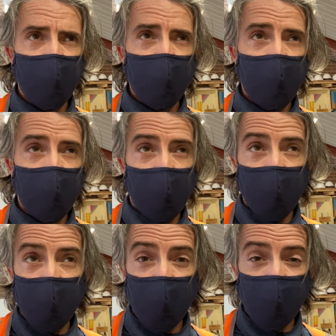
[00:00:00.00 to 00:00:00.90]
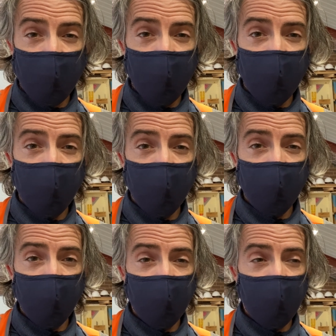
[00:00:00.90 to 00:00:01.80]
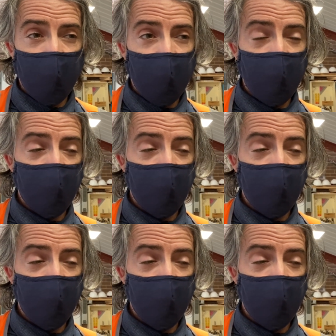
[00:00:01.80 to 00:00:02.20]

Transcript: apparently at school today,